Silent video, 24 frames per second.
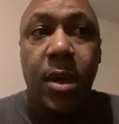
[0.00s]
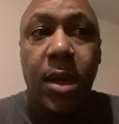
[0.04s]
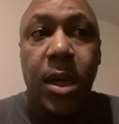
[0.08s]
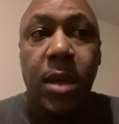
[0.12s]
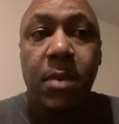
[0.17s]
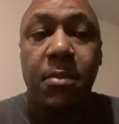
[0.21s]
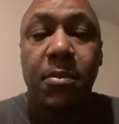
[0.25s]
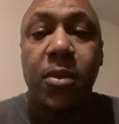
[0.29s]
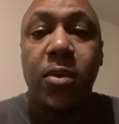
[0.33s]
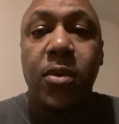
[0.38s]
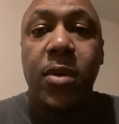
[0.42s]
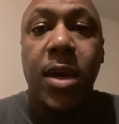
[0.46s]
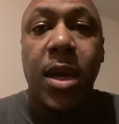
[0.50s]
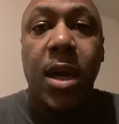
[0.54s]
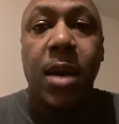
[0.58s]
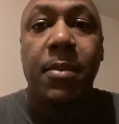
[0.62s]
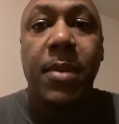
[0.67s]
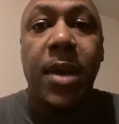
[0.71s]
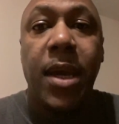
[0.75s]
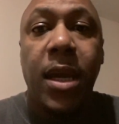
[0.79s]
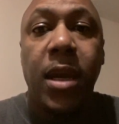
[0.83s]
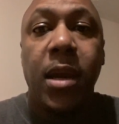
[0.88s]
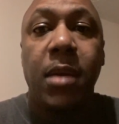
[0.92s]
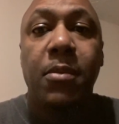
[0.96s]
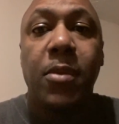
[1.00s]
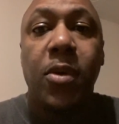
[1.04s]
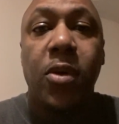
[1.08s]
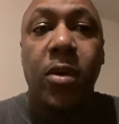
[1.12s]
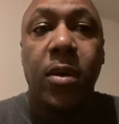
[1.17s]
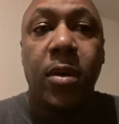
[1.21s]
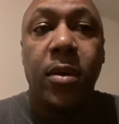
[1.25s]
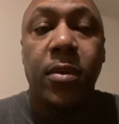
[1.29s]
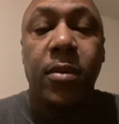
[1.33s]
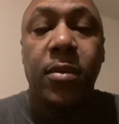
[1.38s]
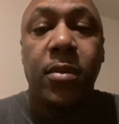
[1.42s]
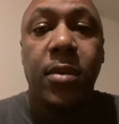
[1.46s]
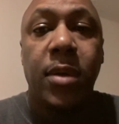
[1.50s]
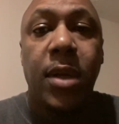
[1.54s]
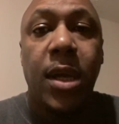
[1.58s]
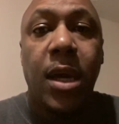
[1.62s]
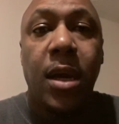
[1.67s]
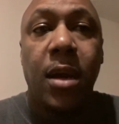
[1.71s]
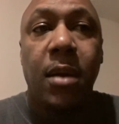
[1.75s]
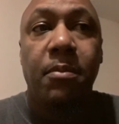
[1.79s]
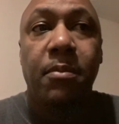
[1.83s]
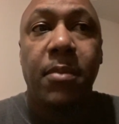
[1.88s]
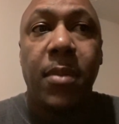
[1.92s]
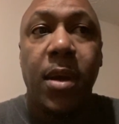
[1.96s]
in boot camp anymore.
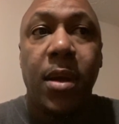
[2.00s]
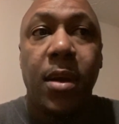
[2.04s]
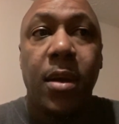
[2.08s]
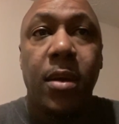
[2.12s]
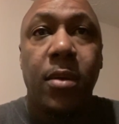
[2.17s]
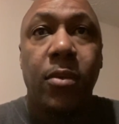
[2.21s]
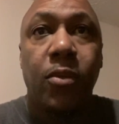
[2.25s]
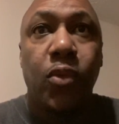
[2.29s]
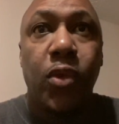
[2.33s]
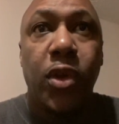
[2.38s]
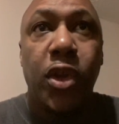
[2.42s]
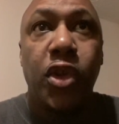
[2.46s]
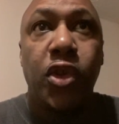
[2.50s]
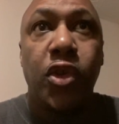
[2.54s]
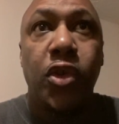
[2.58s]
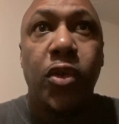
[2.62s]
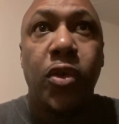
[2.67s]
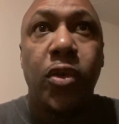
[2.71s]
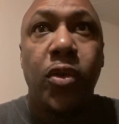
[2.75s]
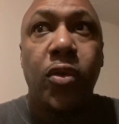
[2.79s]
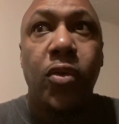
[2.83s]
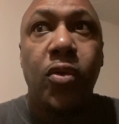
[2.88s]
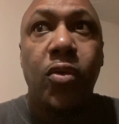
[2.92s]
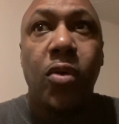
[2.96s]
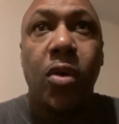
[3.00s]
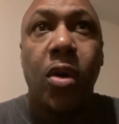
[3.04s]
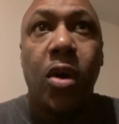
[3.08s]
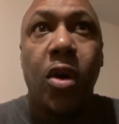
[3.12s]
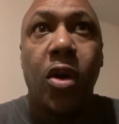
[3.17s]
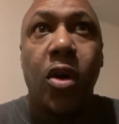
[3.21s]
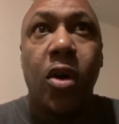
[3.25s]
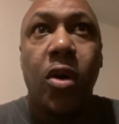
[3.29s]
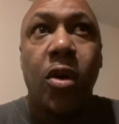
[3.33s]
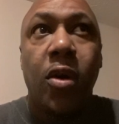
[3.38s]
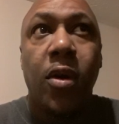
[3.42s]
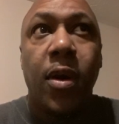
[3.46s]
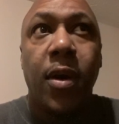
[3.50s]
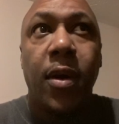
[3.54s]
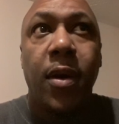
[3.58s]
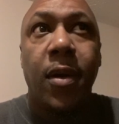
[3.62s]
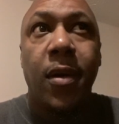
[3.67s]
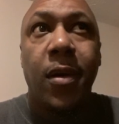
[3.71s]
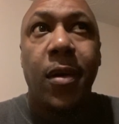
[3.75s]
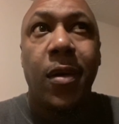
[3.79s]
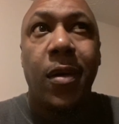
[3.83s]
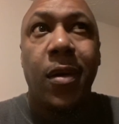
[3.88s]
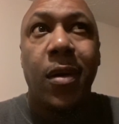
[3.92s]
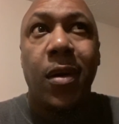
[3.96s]
Now, when you
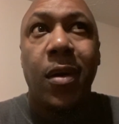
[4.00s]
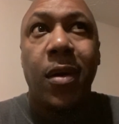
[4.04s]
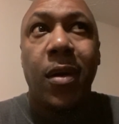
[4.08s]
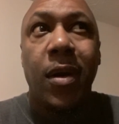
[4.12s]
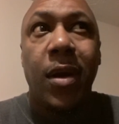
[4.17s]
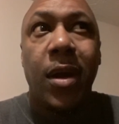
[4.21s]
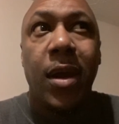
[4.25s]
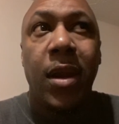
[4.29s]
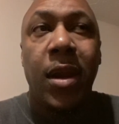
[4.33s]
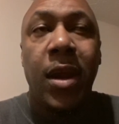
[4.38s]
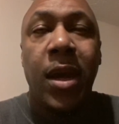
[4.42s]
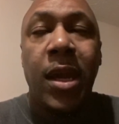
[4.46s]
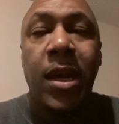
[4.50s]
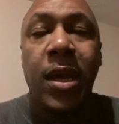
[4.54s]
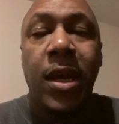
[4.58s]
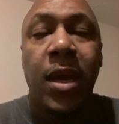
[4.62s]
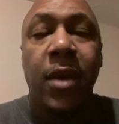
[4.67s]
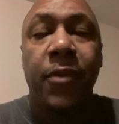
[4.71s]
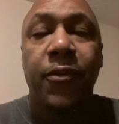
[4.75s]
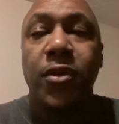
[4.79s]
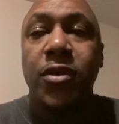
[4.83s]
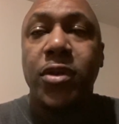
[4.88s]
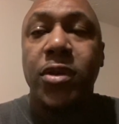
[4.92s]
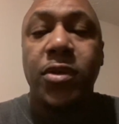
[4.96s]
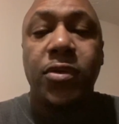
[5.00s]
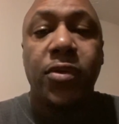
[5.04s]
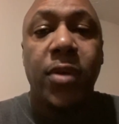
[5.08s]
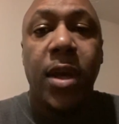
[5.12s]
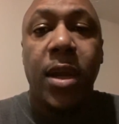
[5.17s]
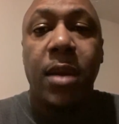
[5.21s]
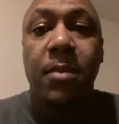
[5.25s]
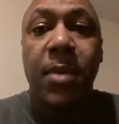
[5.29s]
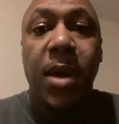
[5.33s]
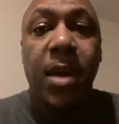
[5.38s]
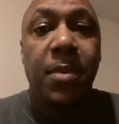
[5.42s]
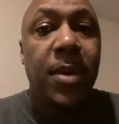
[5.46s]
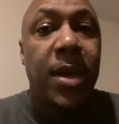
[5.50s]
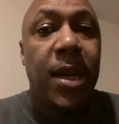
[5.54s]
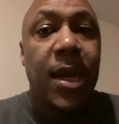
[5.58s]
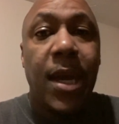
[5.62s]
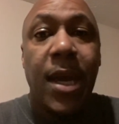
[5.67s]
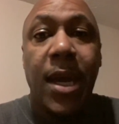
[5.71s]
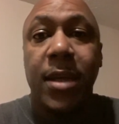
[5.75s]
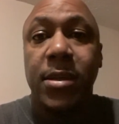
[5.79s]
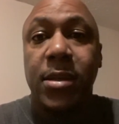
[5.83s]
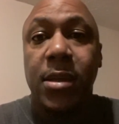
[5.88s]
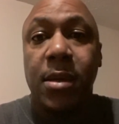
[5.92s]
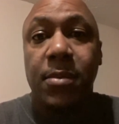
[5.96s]
are in infantry training, maybe they
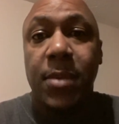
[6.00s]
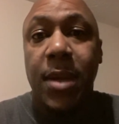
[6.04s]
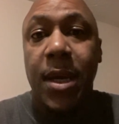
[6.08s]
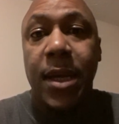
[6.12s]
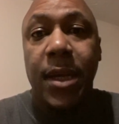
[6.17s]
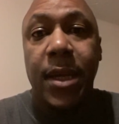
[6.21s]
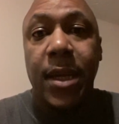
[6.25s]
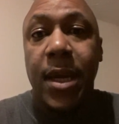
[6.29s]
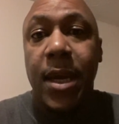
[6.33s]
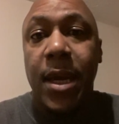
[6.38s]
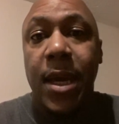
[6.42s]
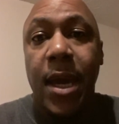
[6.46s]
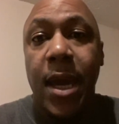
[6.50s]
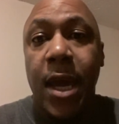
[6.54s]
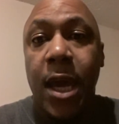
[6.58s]
got something like that.